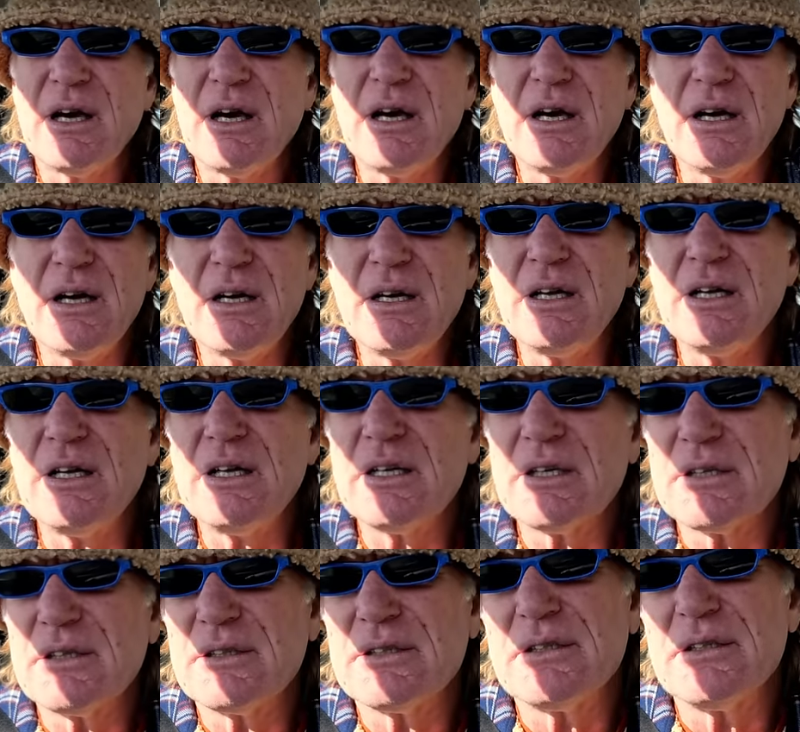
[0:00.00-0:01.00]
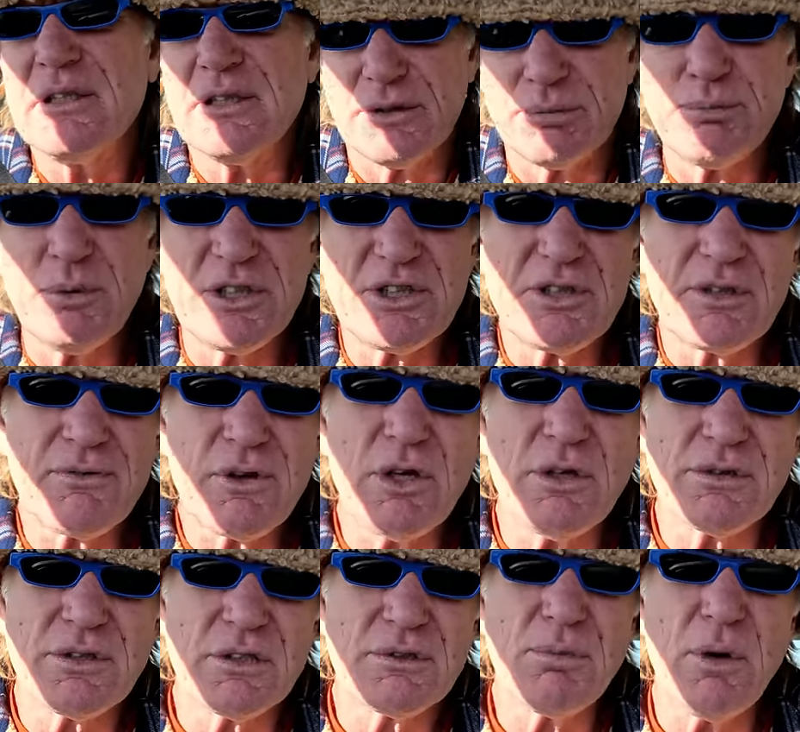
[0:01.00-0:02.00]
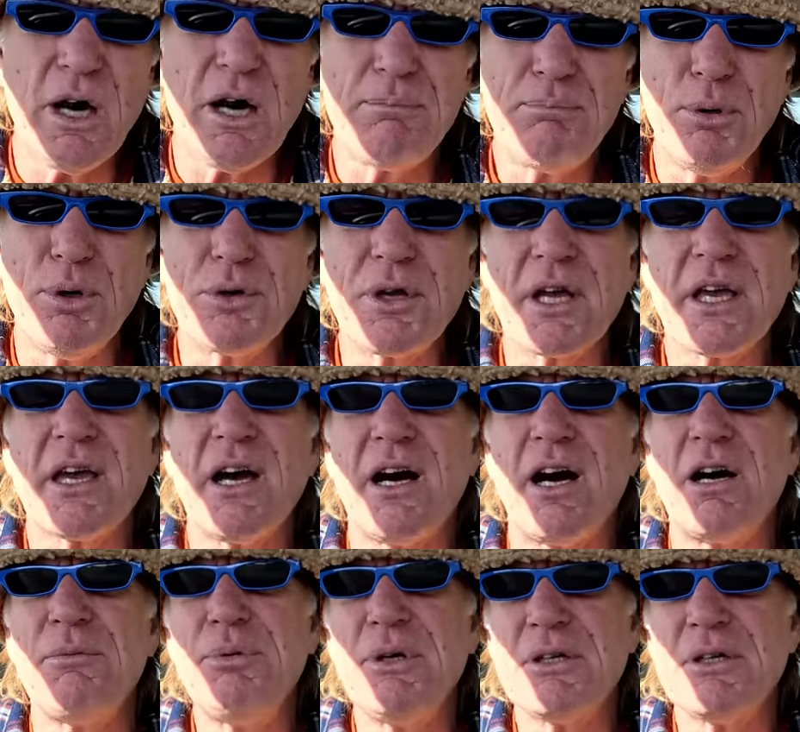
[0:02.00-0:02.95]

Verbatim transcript: uh, is, which of course is why I bought the car,